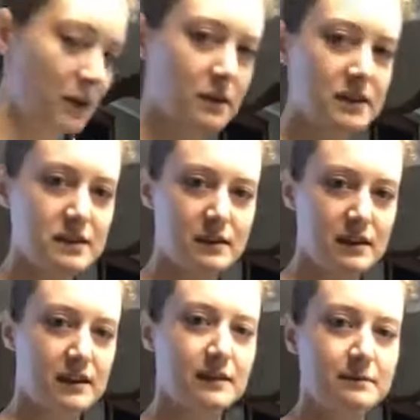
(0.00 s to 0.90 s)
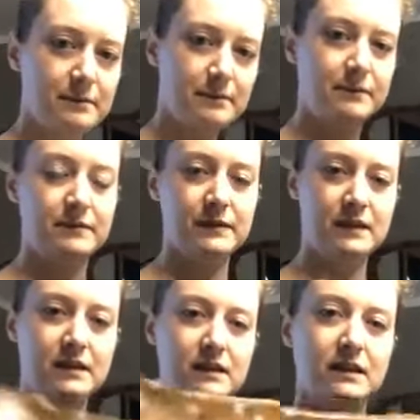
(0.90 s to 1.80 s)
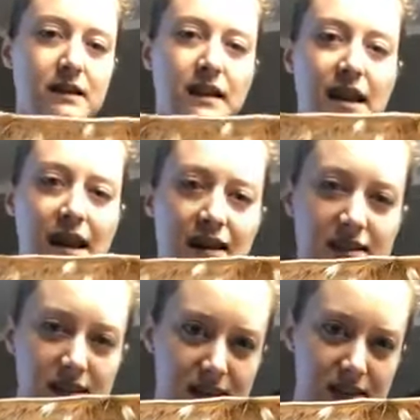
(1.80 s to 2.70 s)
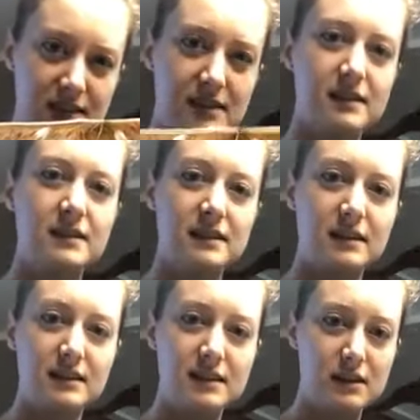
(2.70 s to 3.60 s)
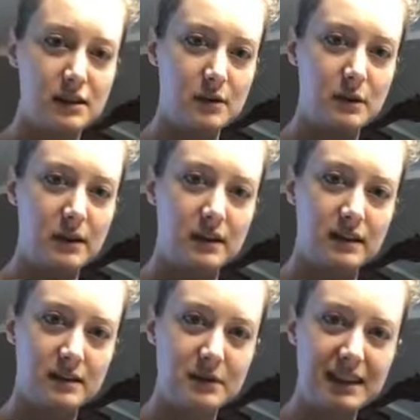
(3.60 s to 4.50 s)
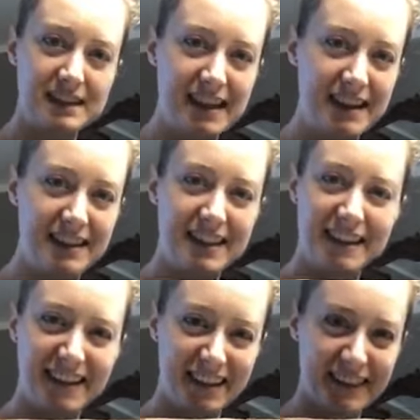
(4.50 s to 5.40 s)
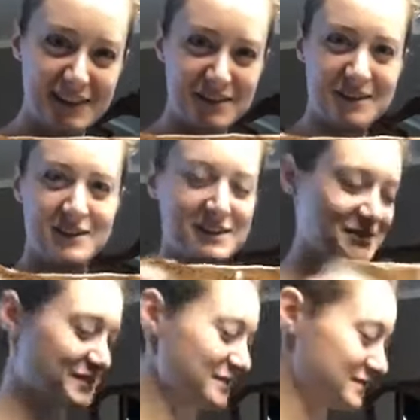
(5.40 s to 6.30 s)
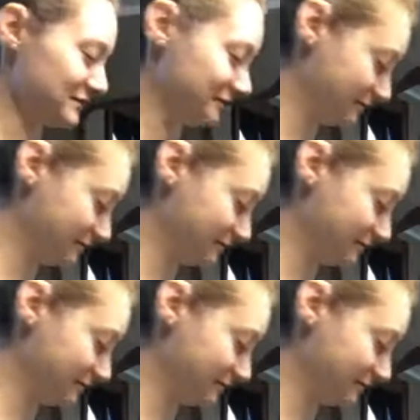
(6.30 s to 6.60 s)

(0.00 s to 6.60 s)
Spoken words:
Oh, this one, Axis deer with the tail on. I think these ones are so cute.